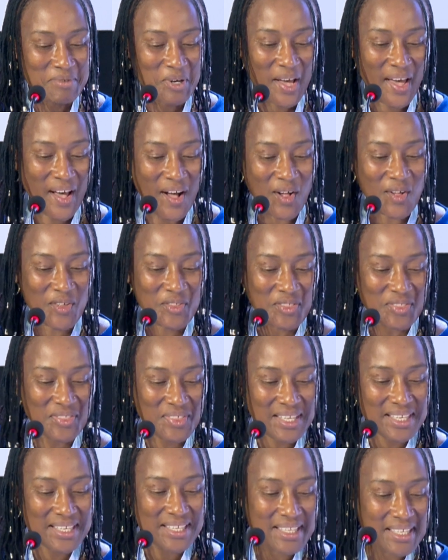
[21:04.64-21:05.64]
health.
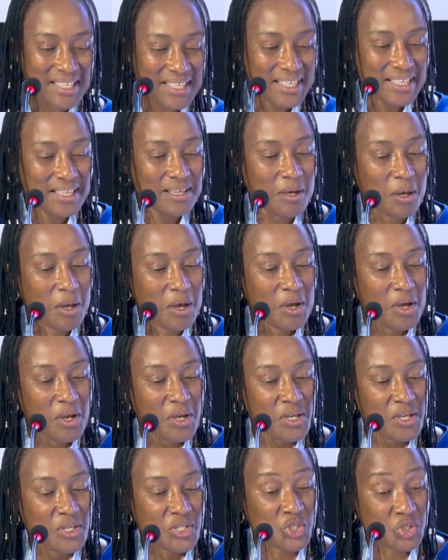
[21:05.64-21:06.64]

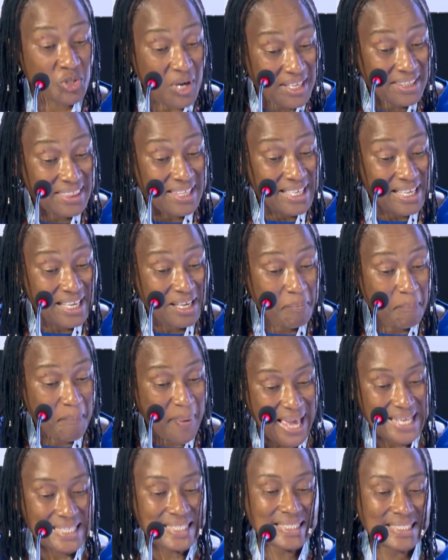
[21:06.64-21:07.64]
Strengthening
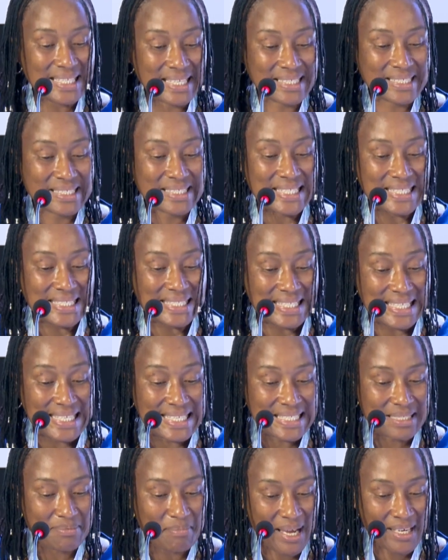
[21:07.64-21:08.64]
pest and
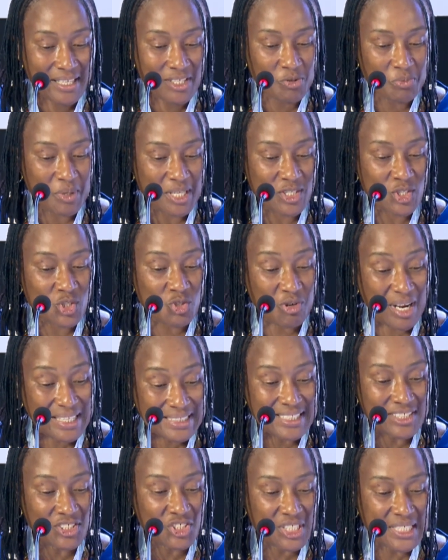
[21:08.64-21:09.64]
disease management
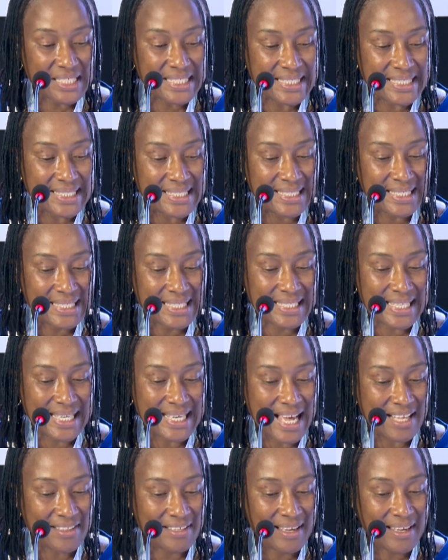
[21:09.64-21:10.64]
strategies is
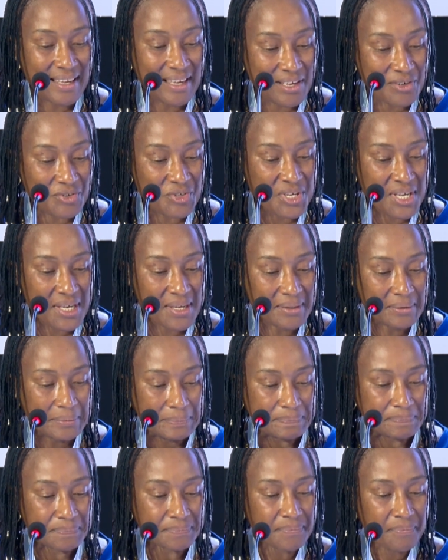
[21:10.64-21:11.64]
another area.
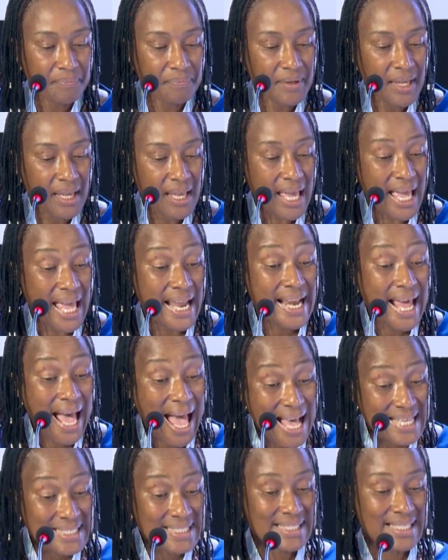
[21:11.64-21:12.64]

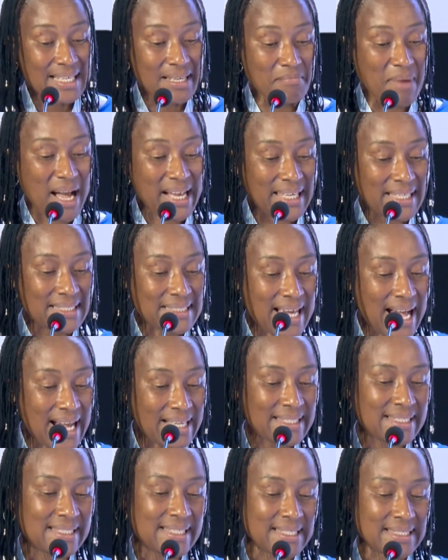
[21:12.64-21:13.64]
Enhancing market
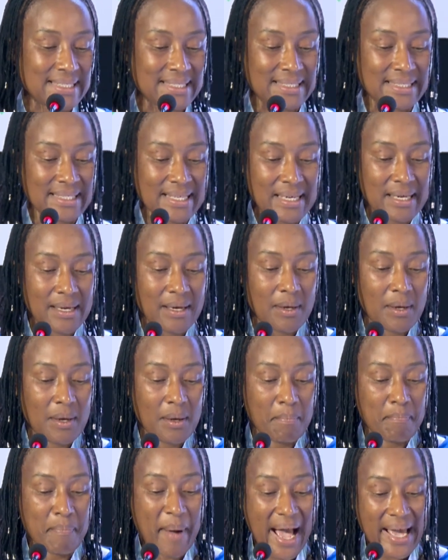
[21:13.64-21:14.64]
access
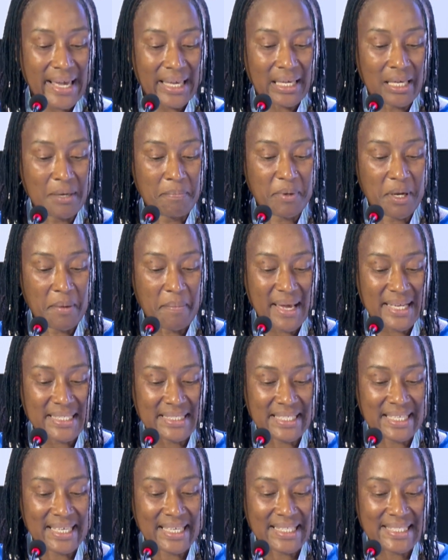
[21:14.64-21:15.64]
by
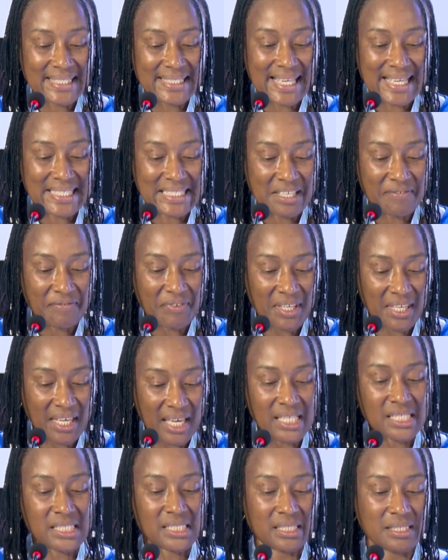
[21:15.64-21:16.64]
implementing
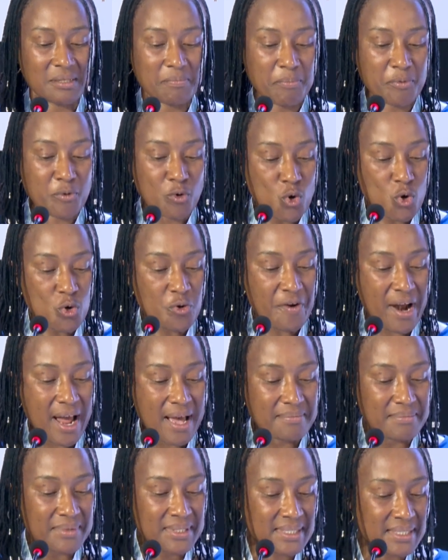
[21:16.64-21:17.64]
certification
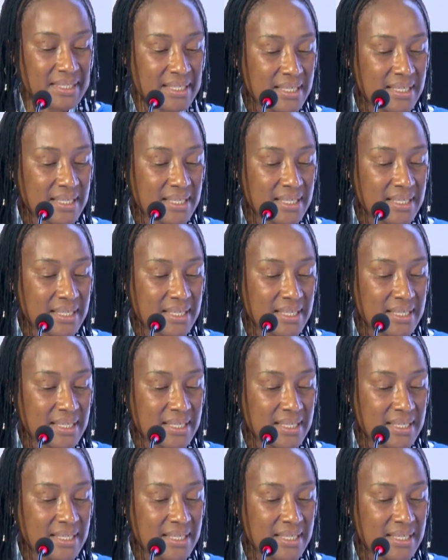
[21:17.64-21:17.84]
programs,